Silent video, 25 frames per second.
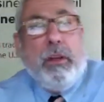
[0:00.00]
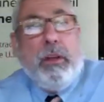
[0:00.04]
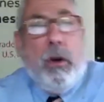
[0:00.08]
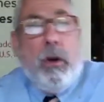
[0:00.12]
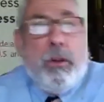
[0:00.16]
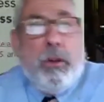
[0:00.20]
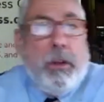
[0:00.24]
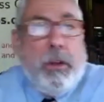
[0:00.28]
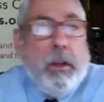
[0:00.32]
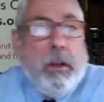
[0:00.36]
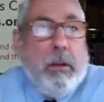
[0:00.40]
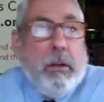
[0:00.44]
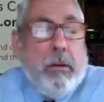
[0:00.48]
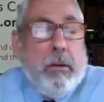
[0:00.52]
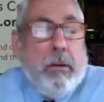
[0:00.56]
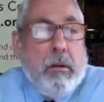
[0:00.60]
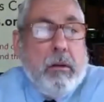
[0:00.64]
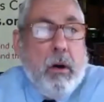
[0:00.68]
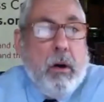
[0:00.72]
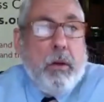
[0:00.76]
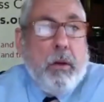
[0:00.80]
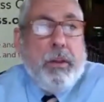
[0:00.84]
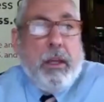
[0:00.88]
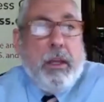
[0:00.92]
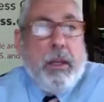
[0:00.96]
on
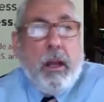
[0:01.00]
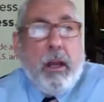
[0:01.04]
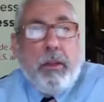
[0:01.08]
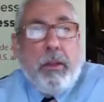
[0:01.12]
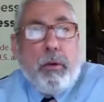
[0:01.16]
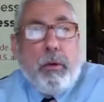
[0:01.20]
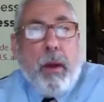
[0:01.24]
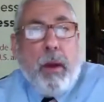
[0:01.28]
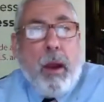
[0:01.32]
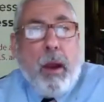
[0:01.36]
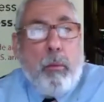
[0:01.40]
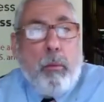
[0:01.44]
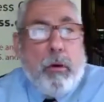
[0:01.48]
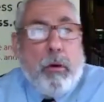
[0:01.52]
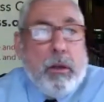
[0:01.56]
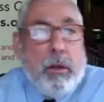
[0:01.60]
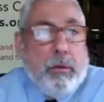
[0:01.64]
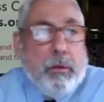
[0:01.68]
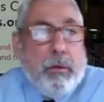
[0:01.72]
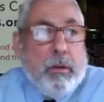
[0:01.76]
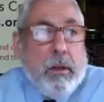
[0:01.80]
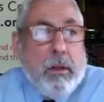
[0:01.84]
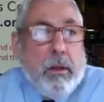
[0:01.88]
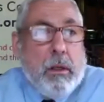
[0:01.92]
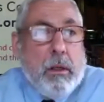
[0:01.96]
the other
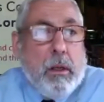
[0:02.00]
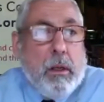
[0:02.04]
Emirates,